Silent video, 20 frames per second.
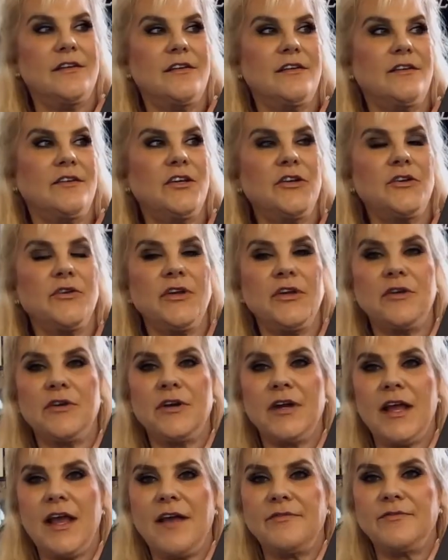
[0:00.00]
year
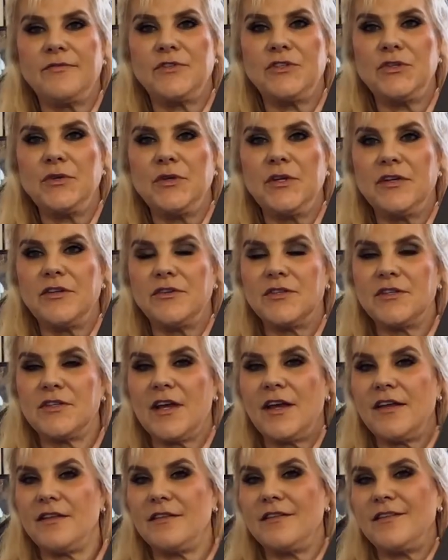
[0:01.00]
and a half, 2 years,
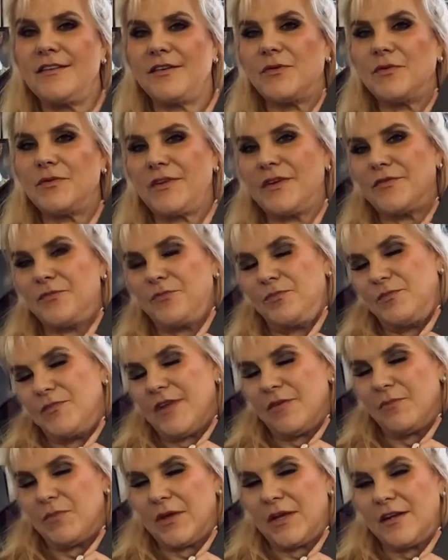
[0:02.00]

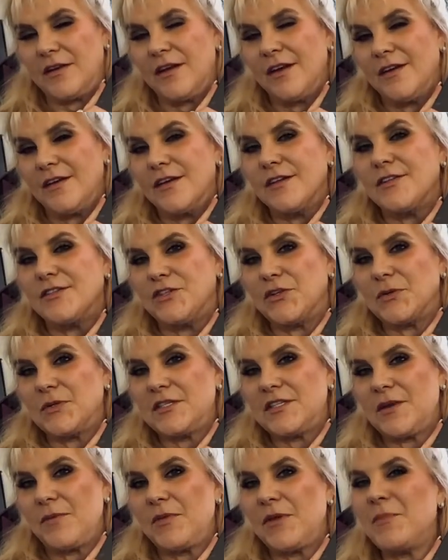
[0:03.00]
they've been doing
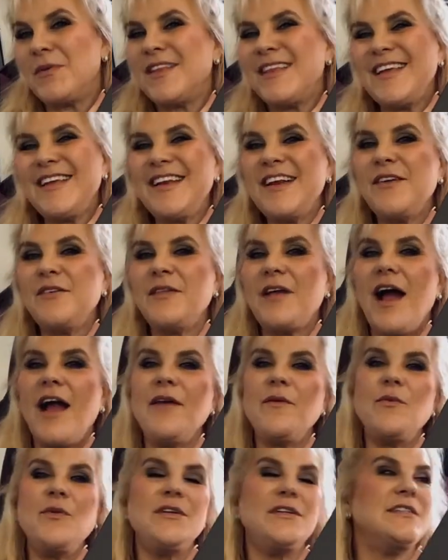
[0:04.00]
something. But I
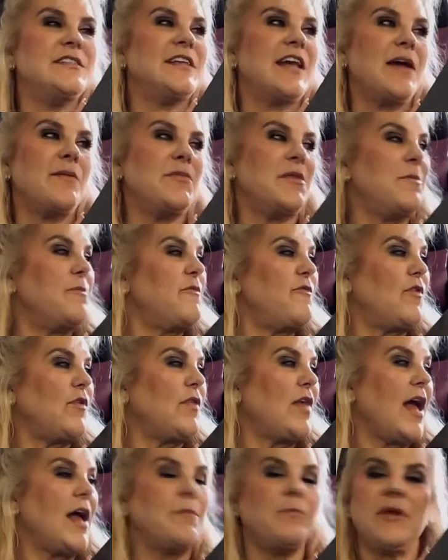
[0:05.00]
wouldn't damn them for
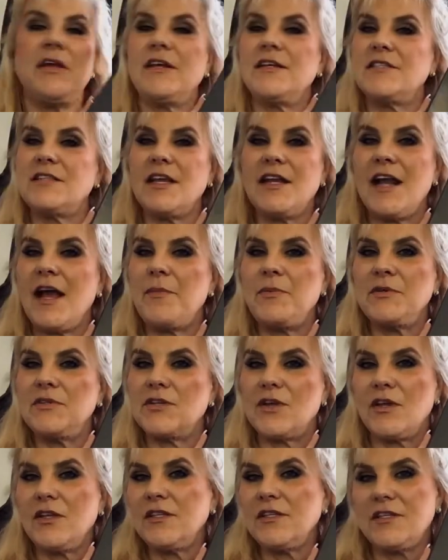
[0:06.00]
that, because that happens
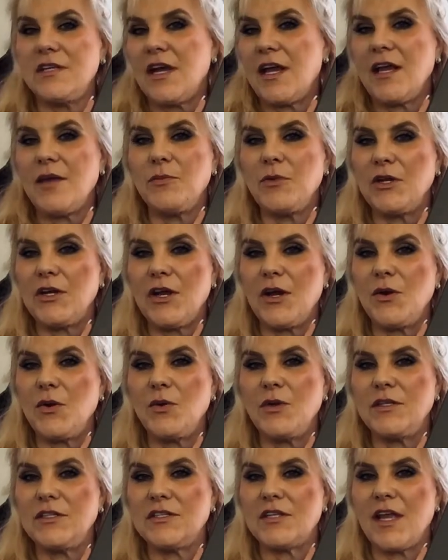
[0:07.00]
all the time.
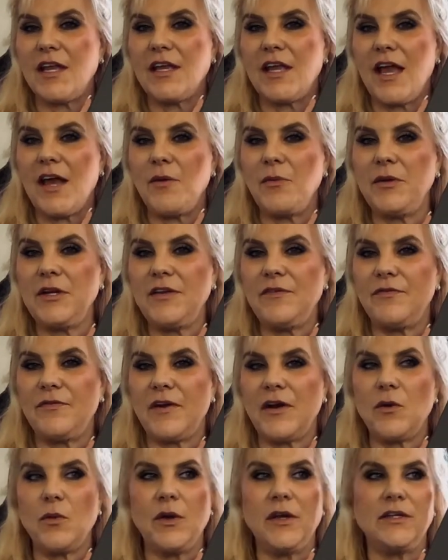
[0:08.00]
It's like, how many
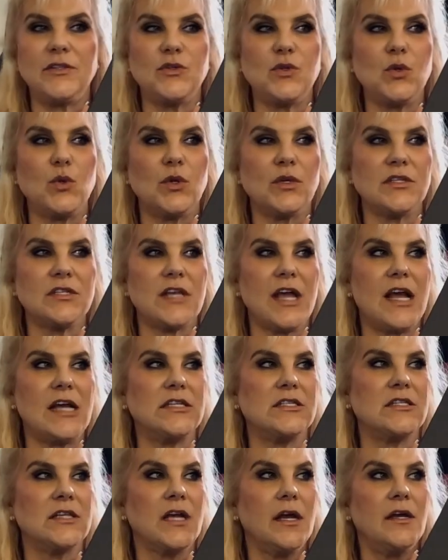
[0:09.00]
farewell tours has